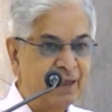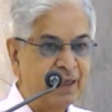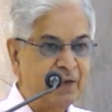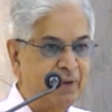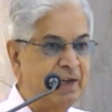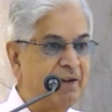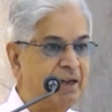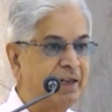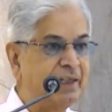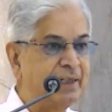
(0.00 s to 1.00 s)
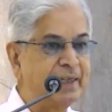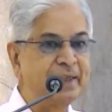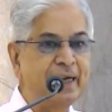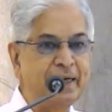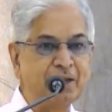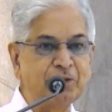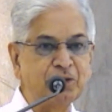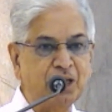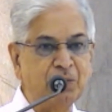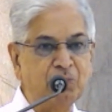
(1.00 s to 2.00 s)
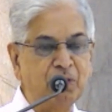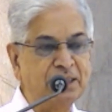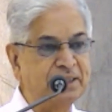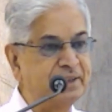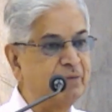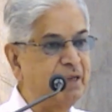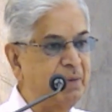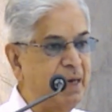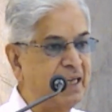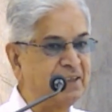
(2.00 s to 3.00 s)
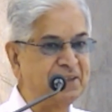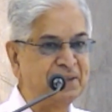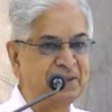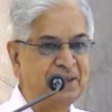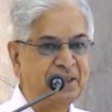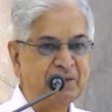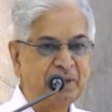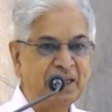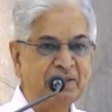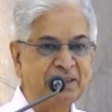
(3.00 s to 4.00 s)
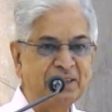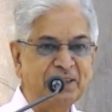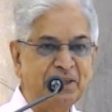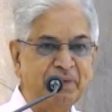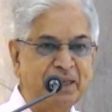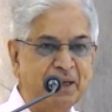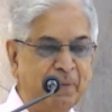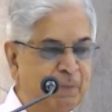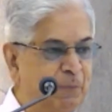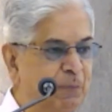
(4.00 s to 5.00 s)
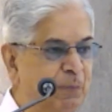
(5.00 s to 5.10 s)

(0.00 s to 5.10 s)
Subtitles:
But I heard, and I had also come once way back when I was in Trivandrum.